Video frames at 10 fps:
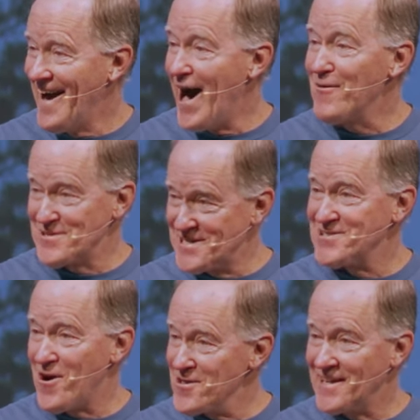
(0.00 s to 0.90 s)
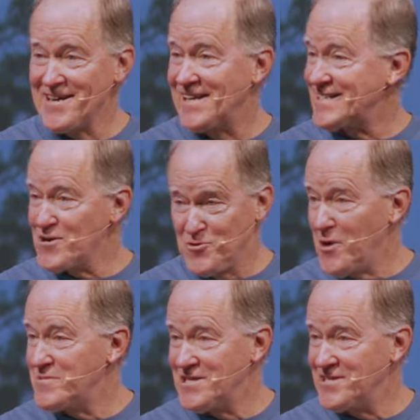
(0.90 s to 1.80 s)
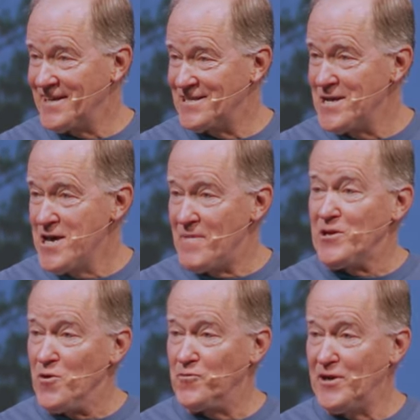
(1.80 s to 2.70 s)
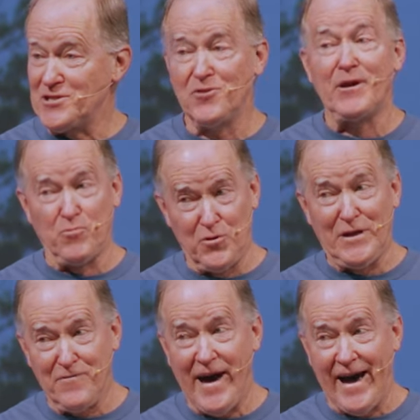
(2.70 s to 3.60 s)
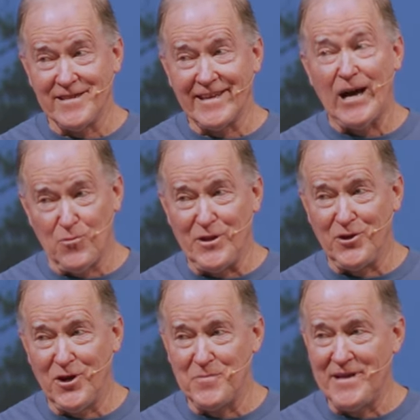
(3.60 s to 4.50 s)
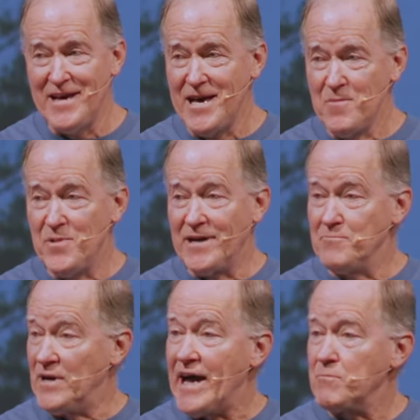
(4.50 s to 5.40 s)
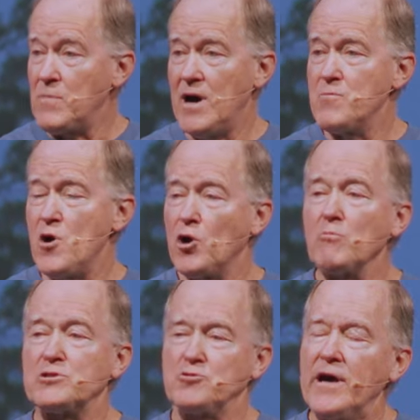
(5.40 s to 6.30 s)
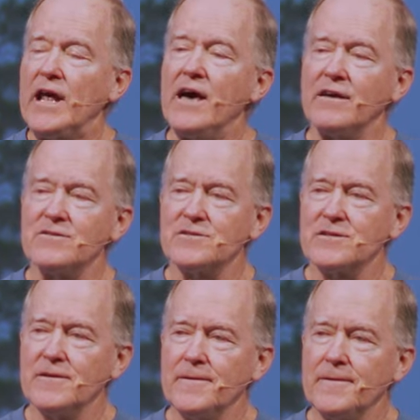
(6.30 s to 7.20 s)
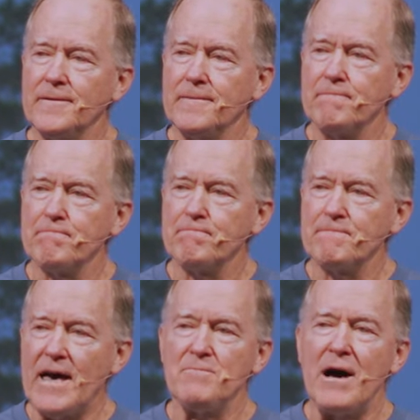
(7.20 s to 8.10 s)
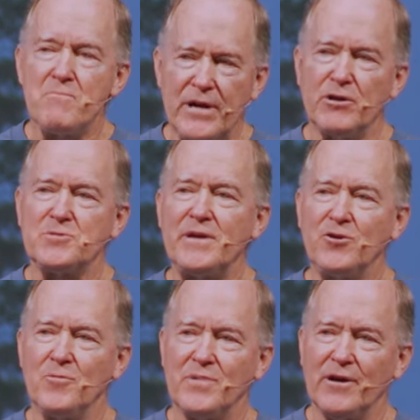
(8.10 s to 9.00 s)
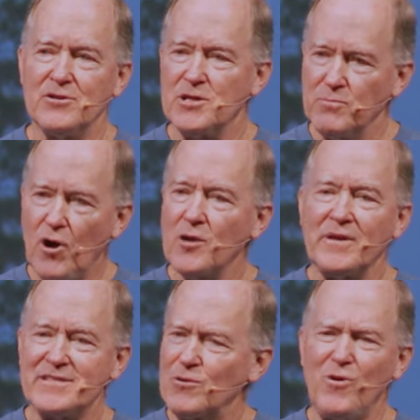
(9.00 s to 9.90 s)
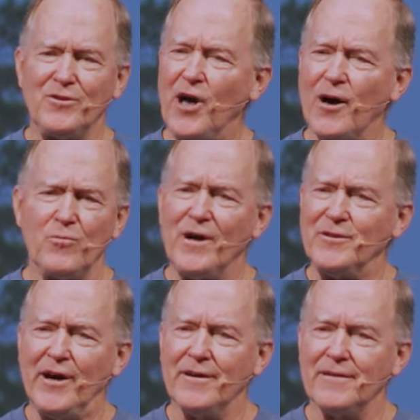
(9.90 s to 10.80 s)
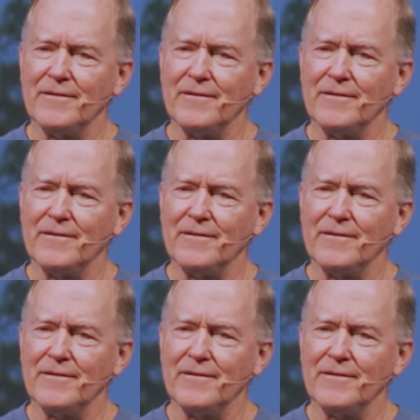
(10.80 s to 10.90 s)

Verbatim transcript: I was a star because I grew up teaching English. My new friends learned it really fast. They got really good, but, but, but I, I brought home straight A's. And my parents, being good parents, applauded me and said, Well done, well done.